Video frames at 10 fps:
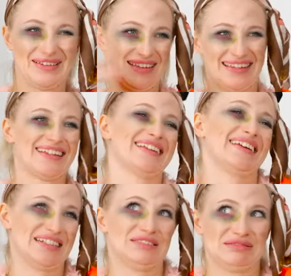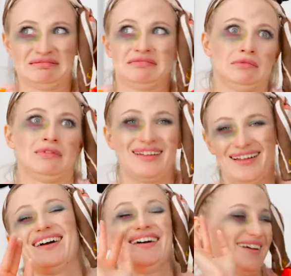Anyway, see you
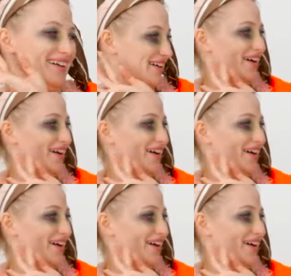later.